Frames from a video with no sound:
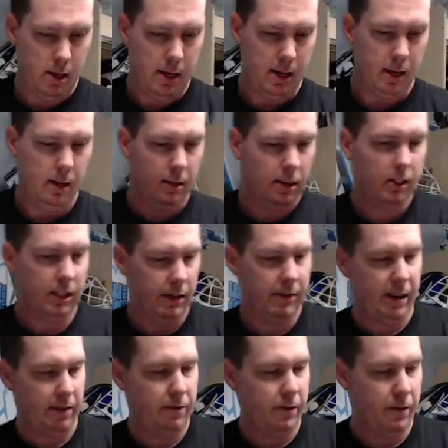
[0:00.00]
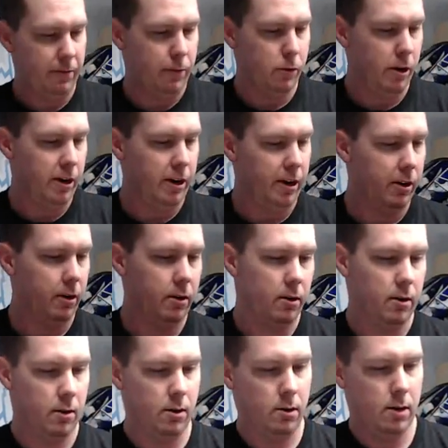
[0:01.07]
Let's see if I can fit four in here.
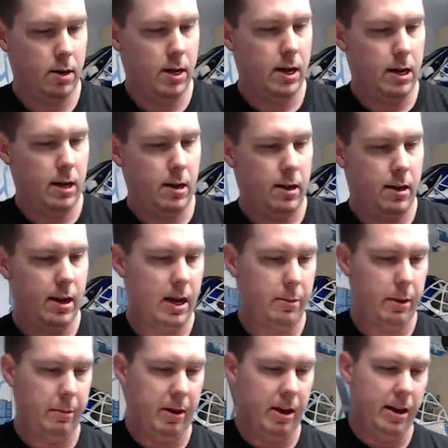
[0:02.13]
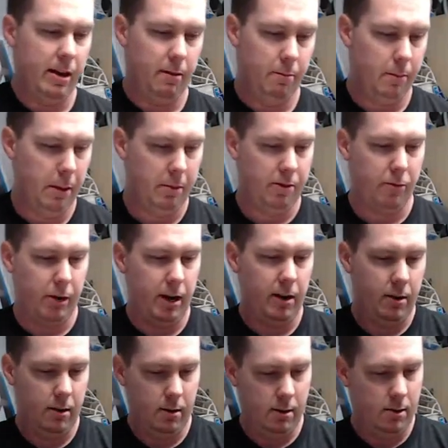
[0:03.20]
Ah, eh, maybe not. Maybe three.
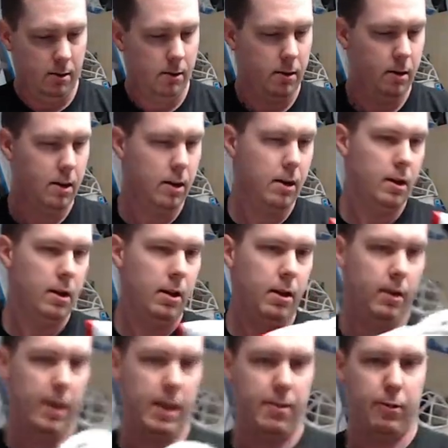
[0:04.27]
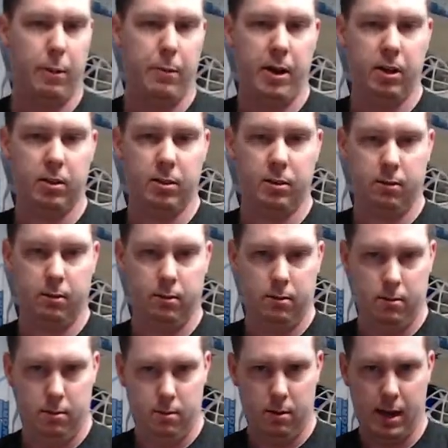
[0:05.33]
Yeah, three pucks.
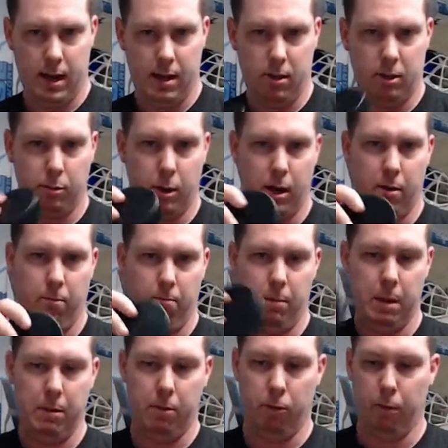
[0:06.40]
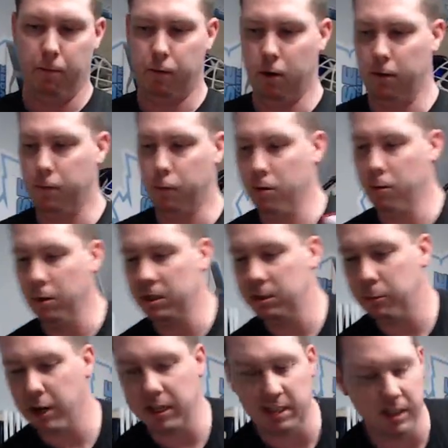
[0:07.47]
Eh, there's probably maybe room for a fourth once it
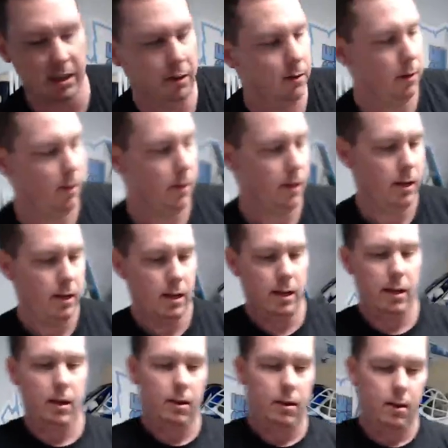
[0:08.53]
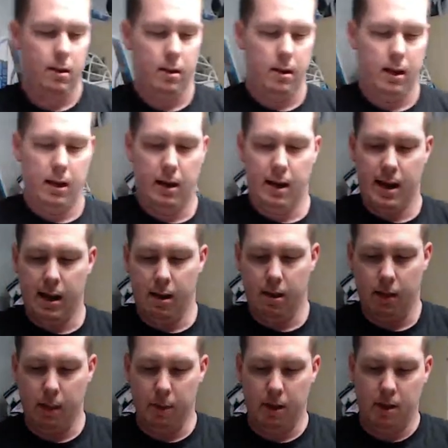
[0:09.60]
breaks in. And now let
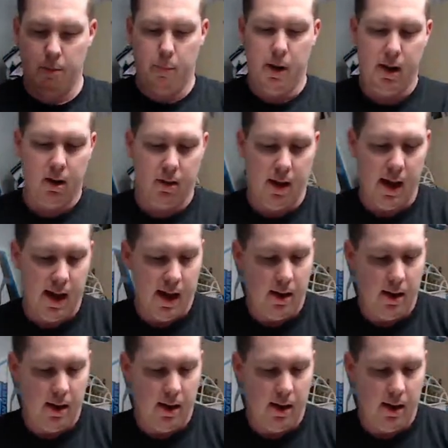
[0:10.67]
me compare that